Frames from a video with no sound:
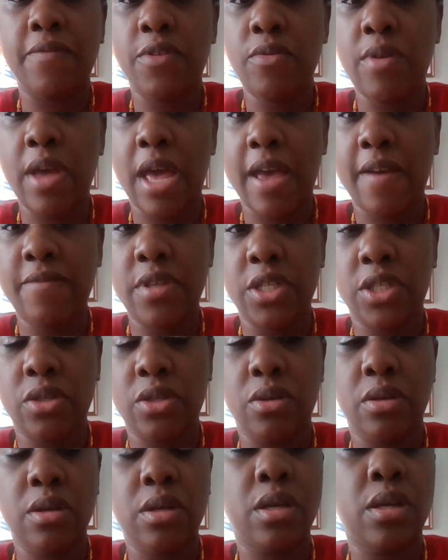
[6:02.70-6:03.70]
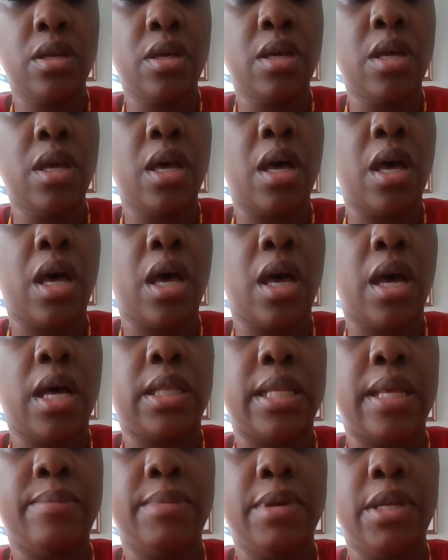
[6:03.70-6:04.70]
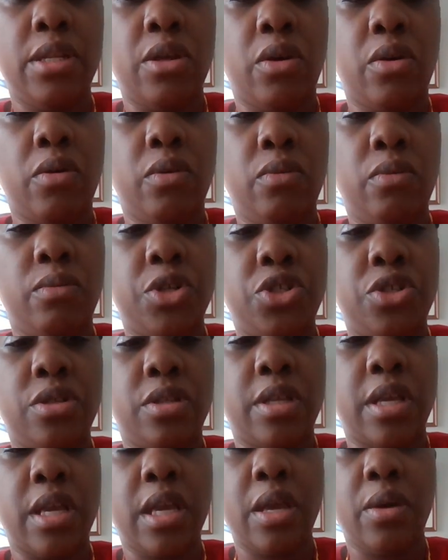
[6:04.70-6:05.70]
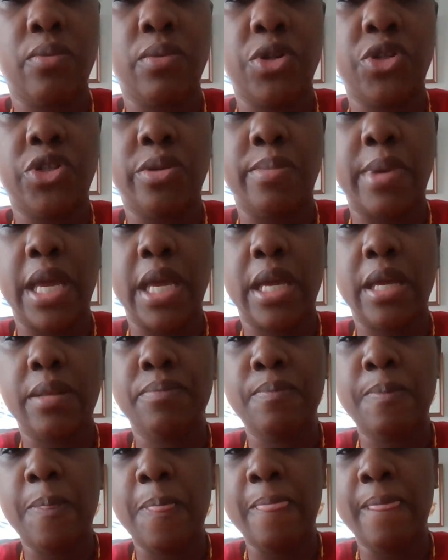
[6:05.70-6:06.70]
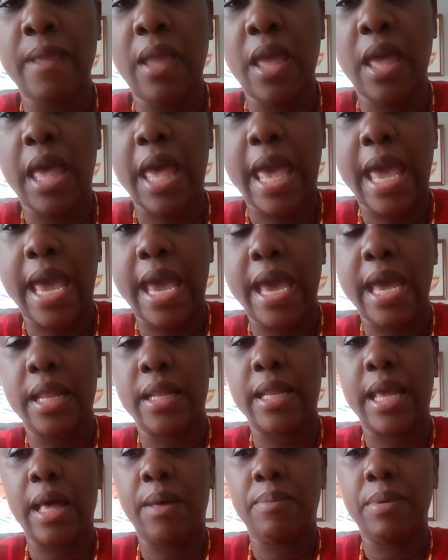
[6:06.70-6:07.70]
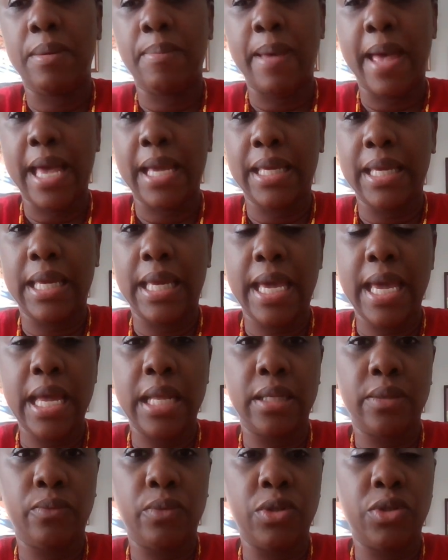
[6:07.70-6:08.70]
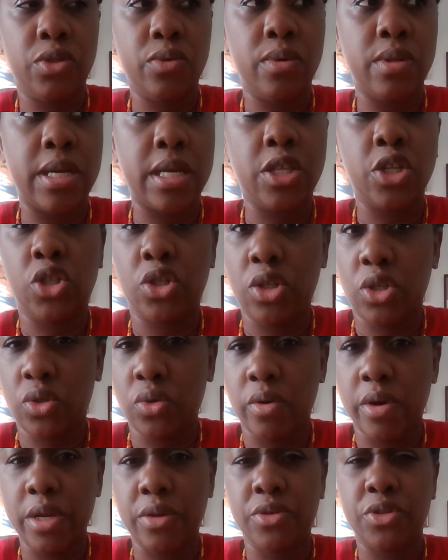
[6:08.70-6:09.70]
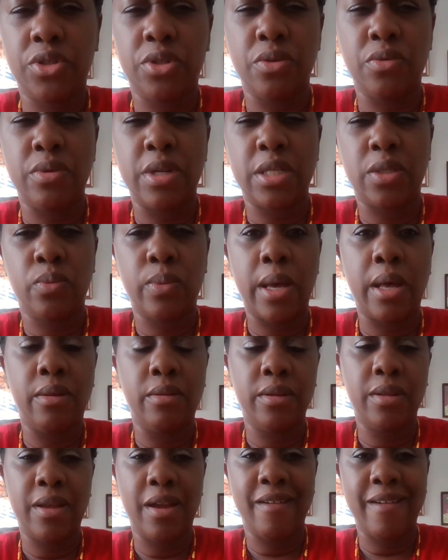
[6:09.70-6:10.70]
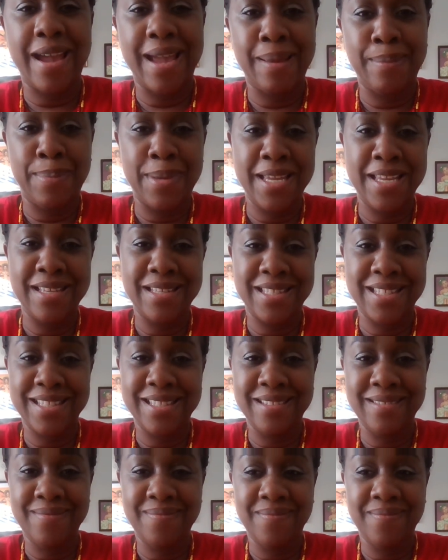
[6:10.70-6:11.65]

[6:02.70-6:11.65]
if you have this hook. Let me know what you think and what you're making, and I'll be back again. We'll do another tutorial soon as well. All right. Peace.